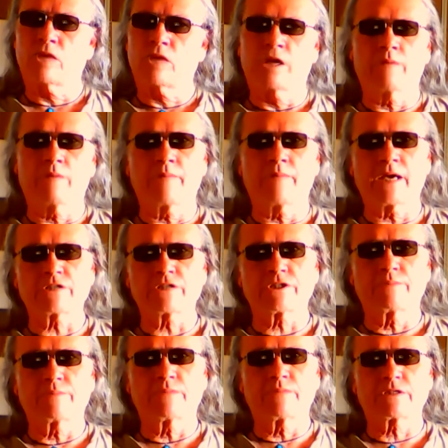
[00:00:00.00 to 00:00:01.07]
And imagine
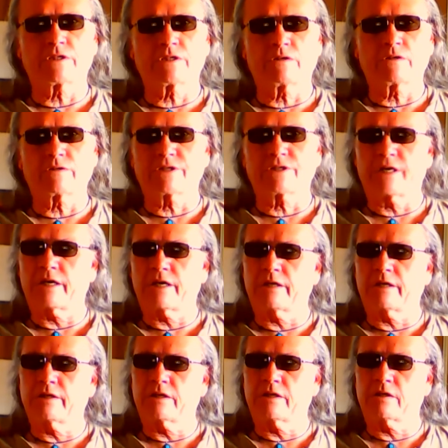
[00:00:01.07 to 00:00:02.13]
the
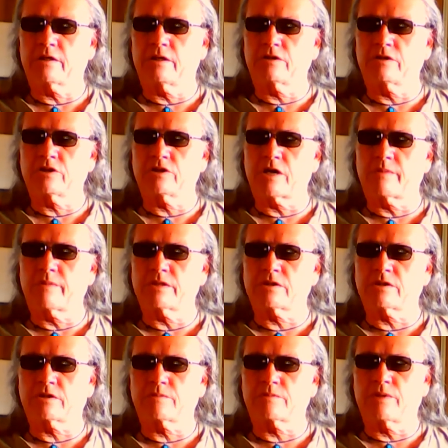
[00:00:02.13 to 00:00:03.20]
misunderstanding that shamans
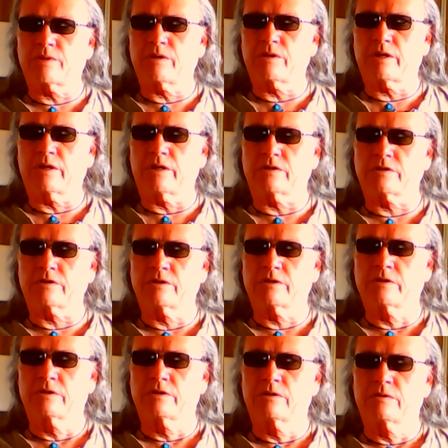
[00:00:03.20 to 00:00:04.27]
experience.
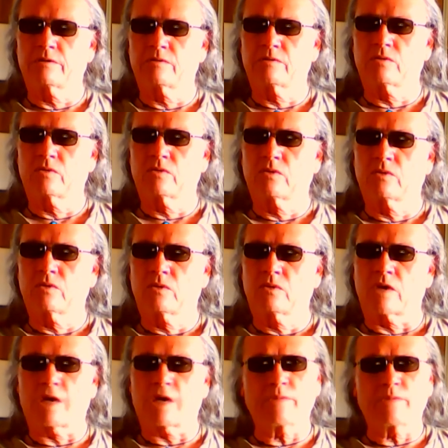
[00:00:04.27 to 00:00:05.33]

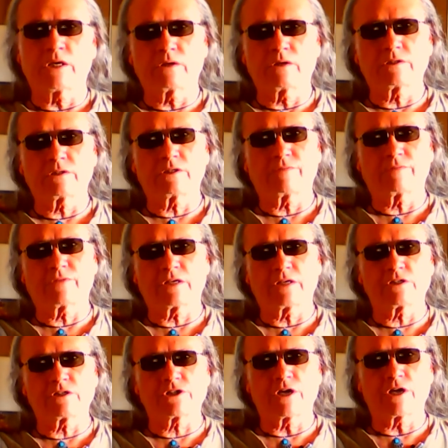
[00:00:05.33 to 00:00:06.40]
I'm here to
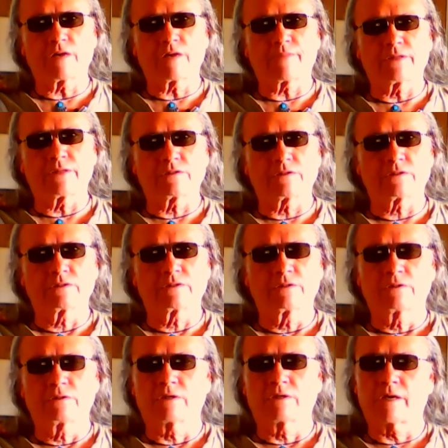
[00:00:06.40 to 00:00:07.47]
defend shamans.
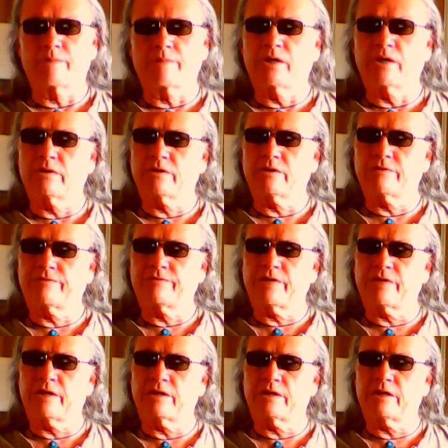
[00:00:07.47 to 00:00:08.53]
I'm here to
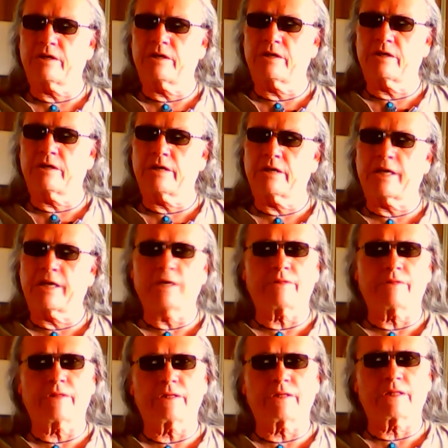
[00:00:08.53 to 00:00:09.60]
defend
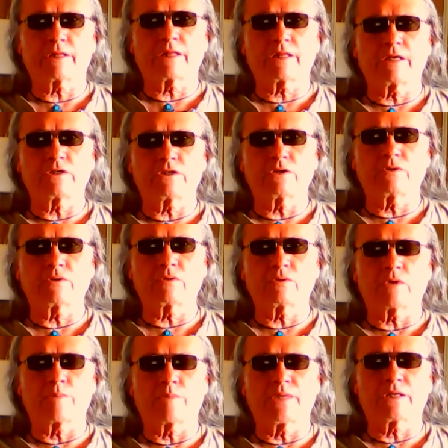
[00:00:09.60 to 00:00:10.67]
anything that they do,
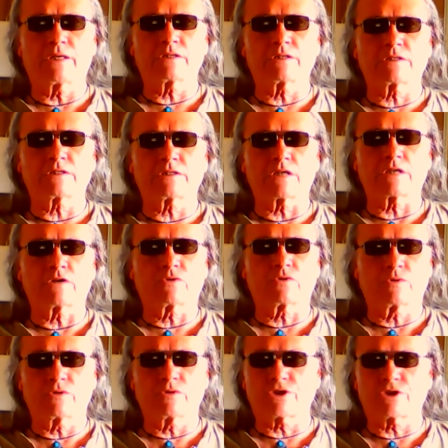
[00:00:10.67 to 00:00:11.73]
because it's a
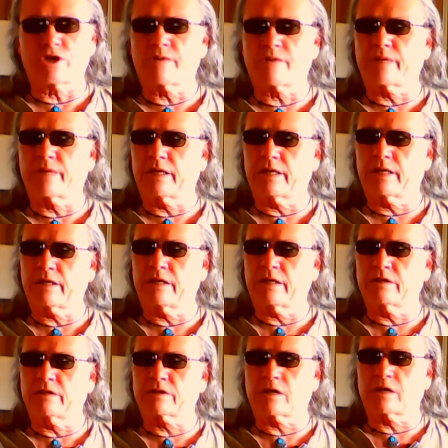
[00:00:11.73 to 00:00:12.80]
true shaman, again,
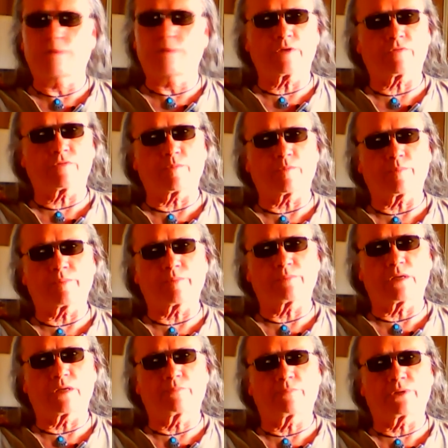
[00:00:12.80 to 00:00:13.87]
is coming from
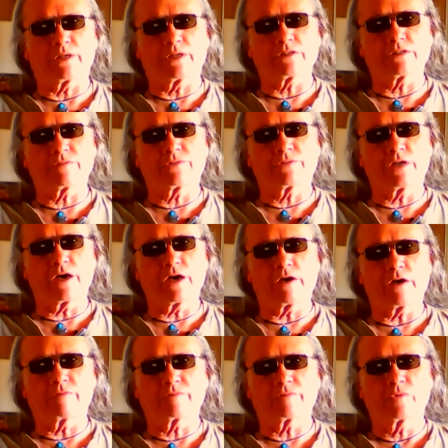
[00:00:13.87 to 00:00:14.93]
a place of
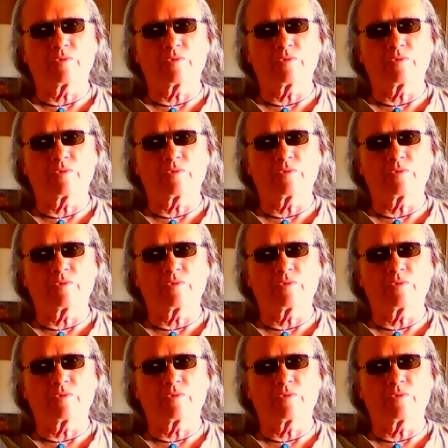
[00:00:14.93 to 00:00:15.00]
love.